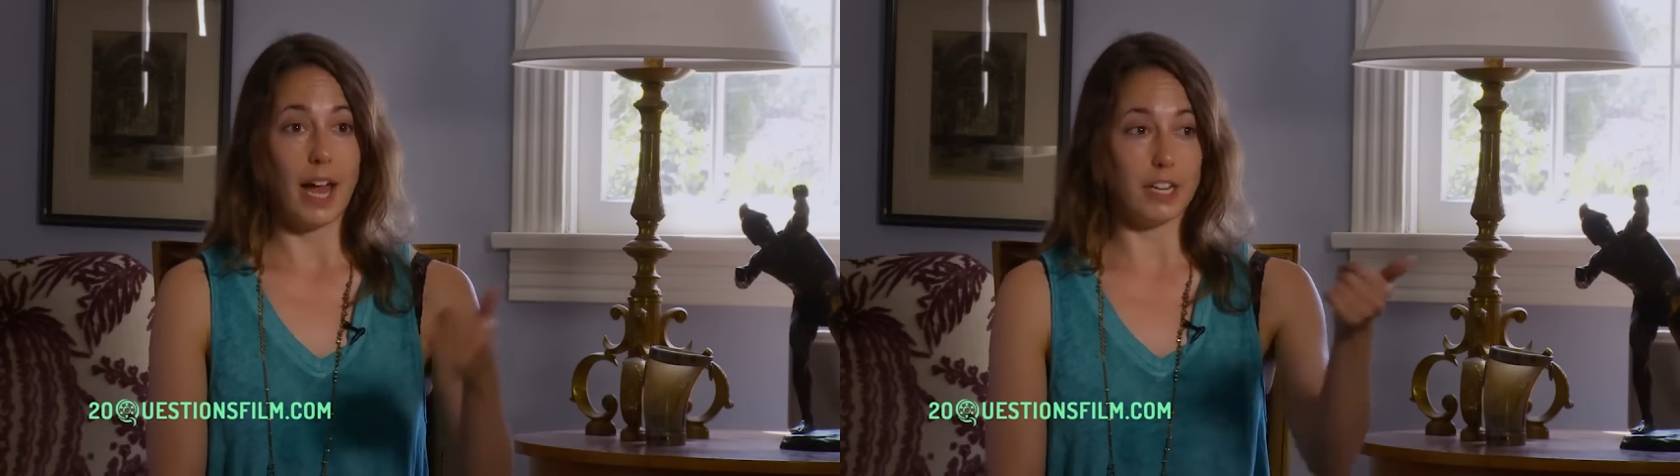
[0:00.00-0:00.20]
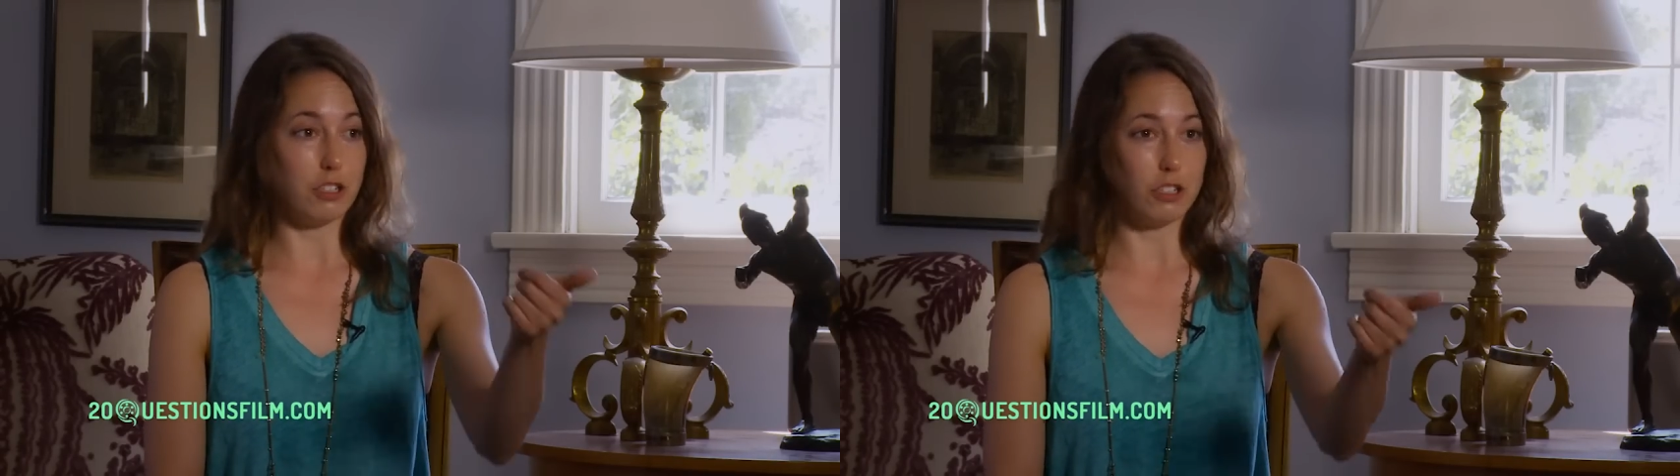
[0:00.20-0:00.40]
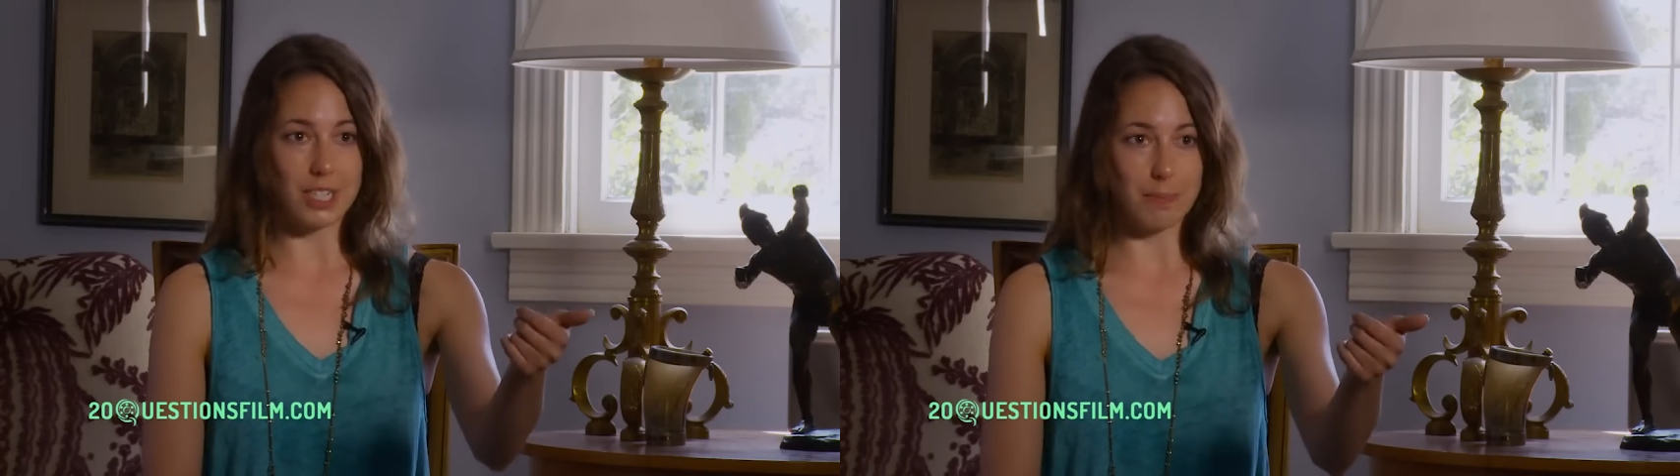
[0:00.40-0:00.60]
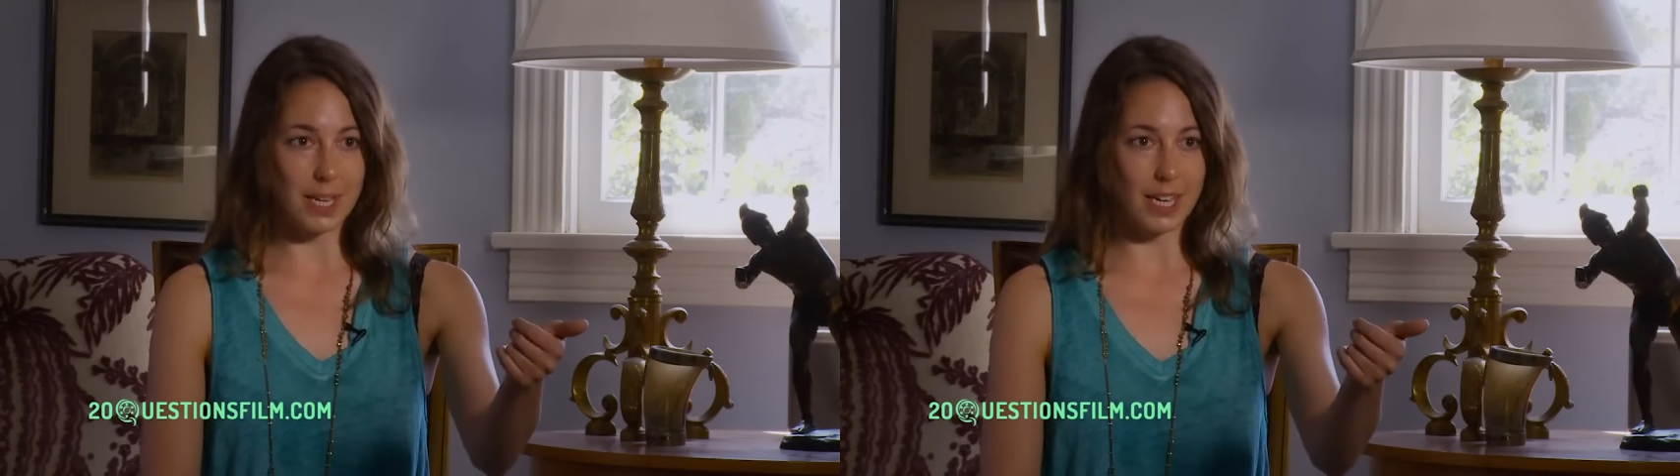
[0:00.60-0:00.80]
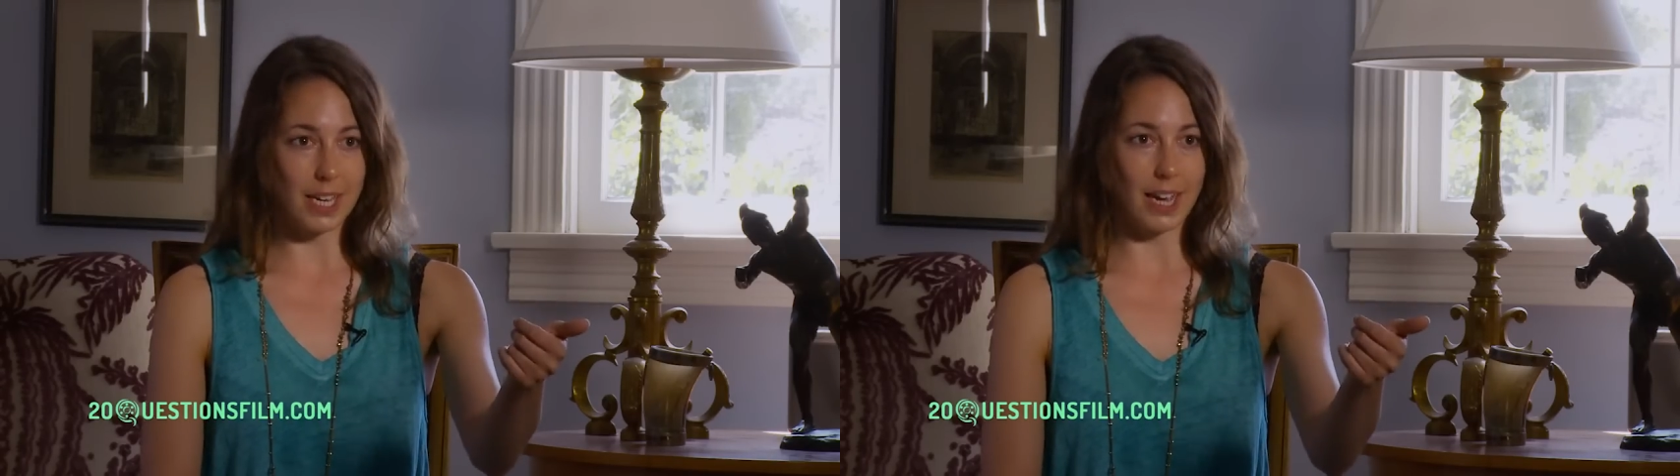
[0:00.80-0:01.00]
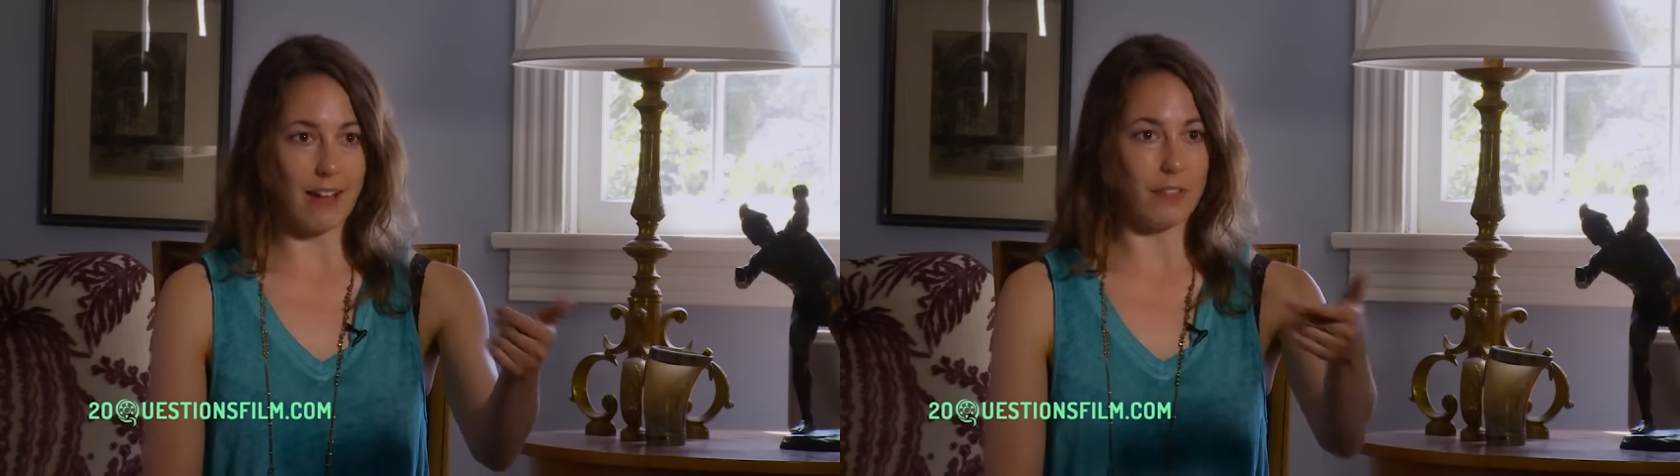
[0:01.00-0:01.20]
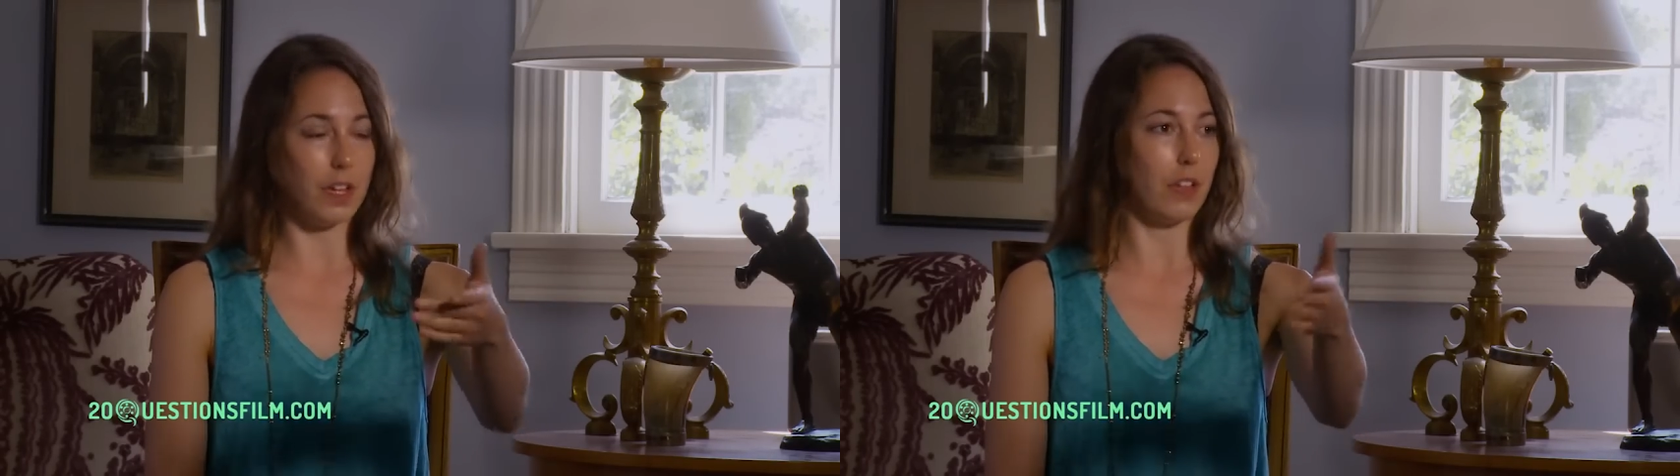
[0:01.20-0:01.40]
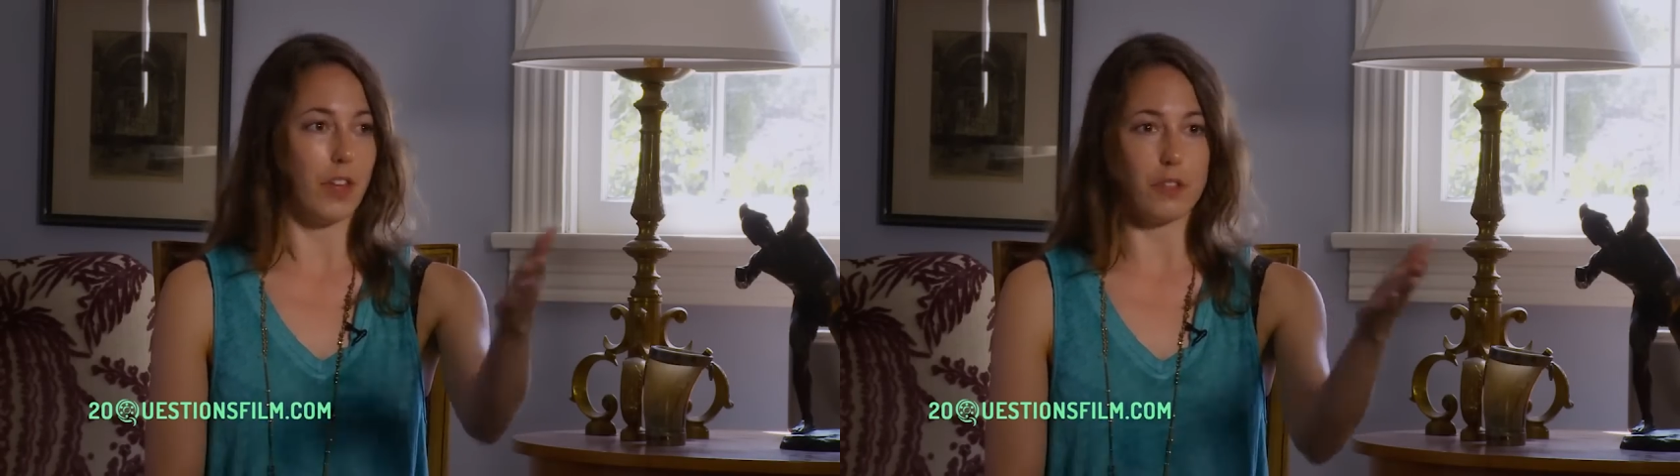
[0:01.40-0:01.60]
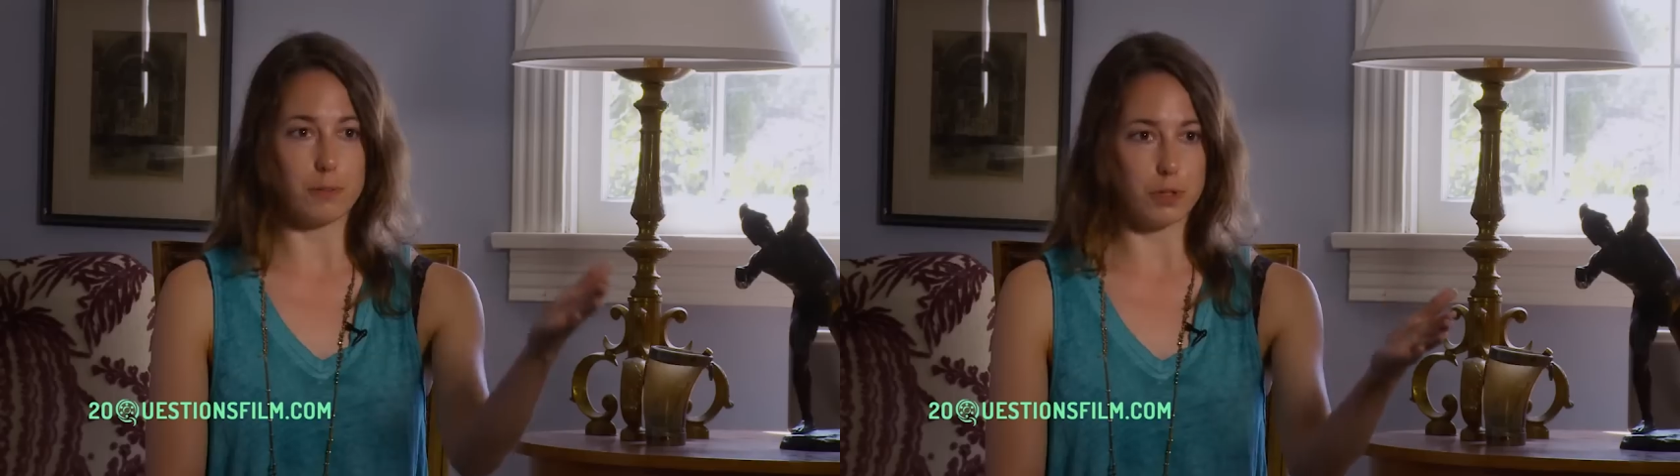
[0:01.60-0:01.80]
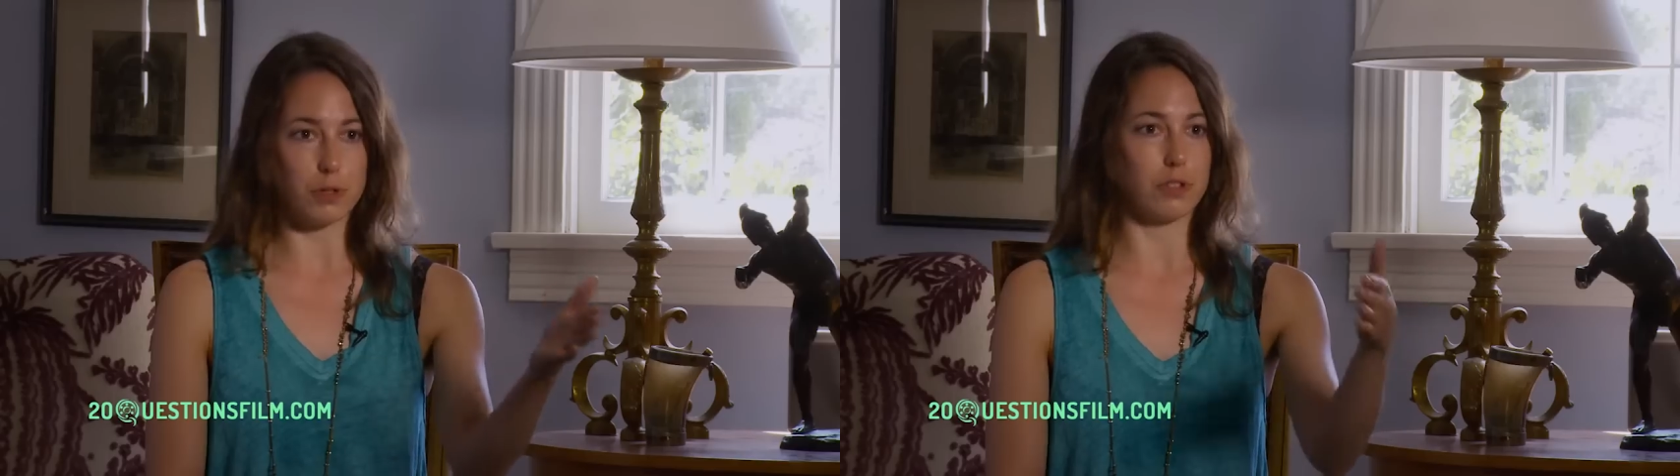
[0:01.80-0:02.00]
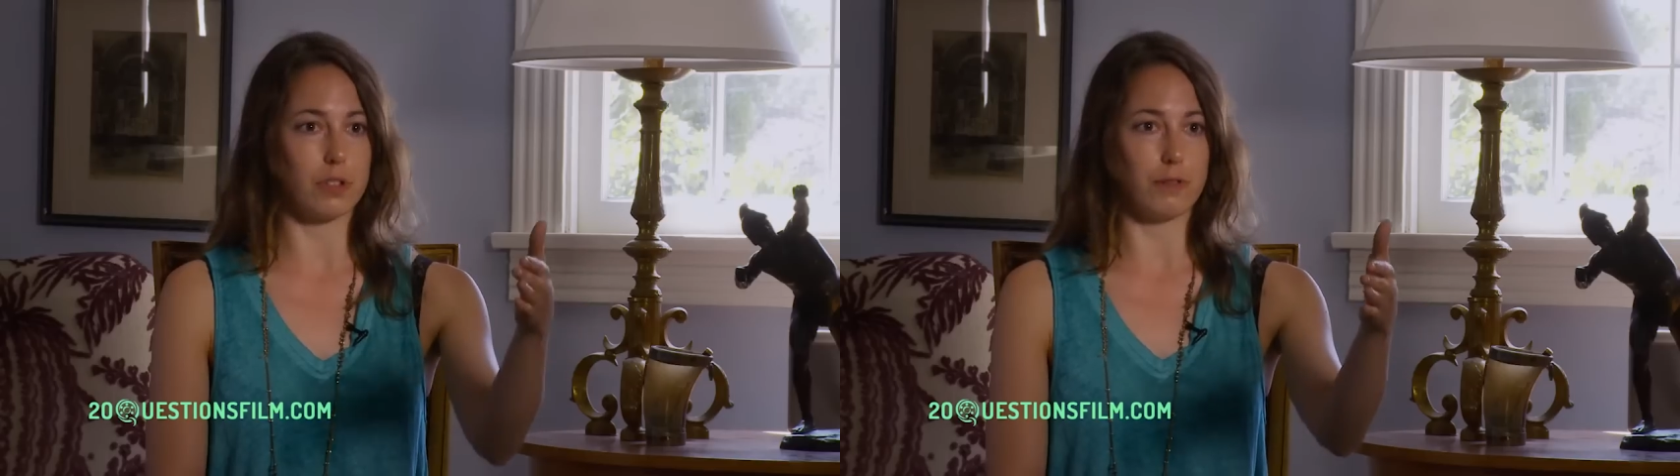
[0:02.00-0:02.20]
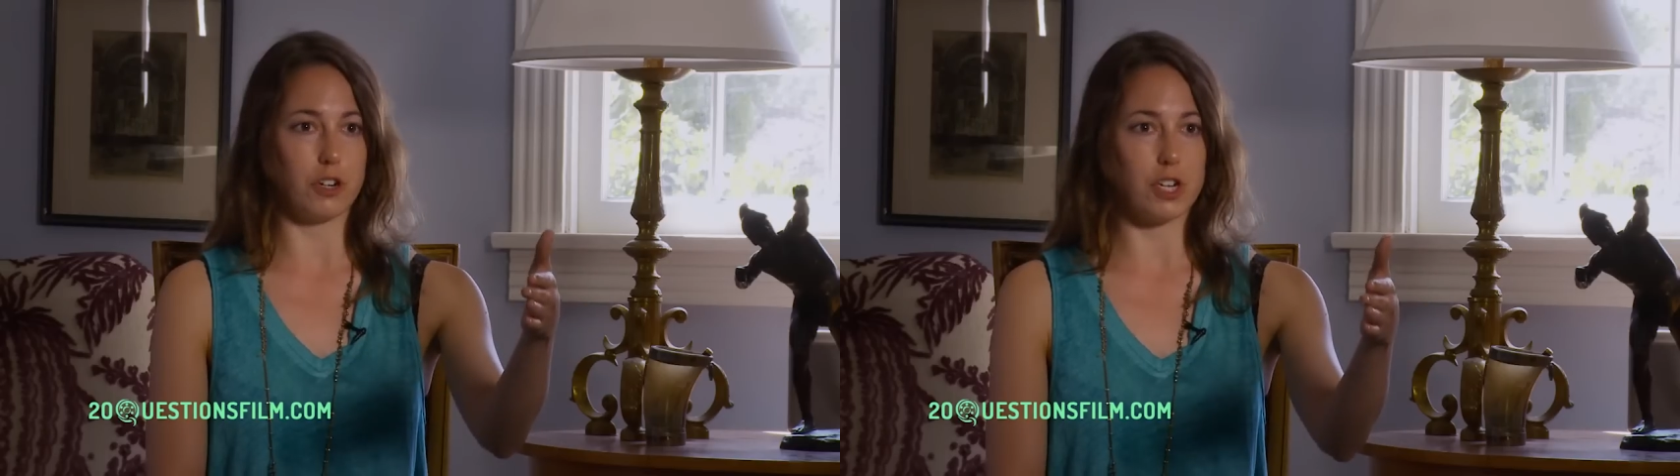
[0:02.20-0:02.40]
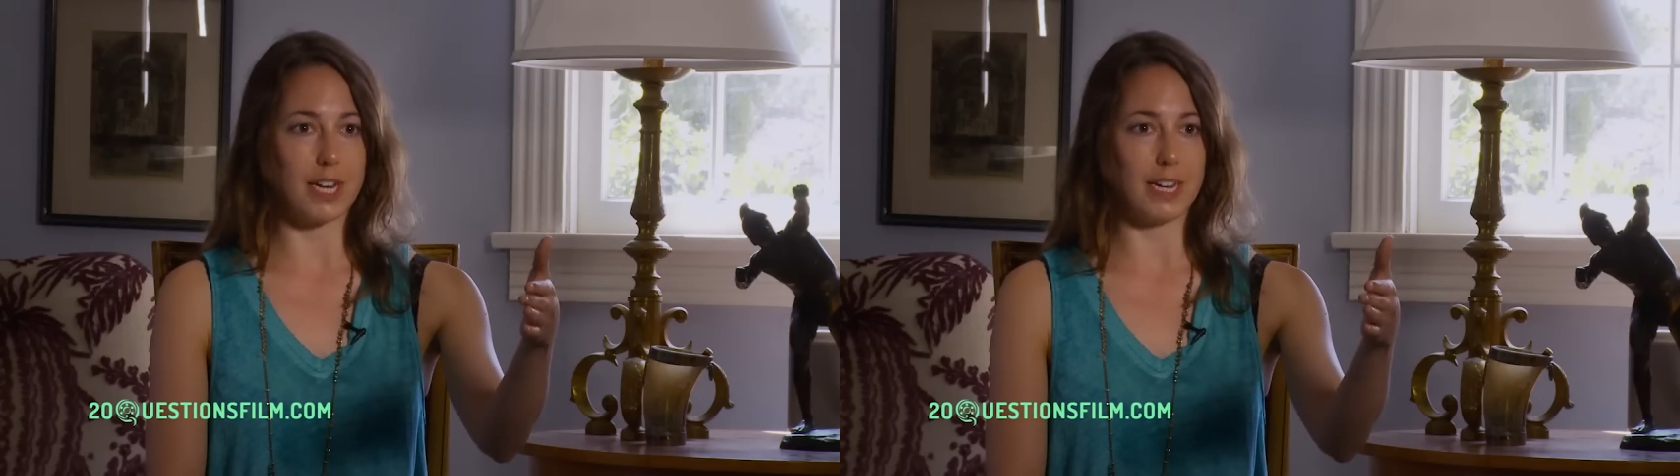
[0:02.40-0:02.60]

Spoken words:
and your DP and the other producers and the first AD,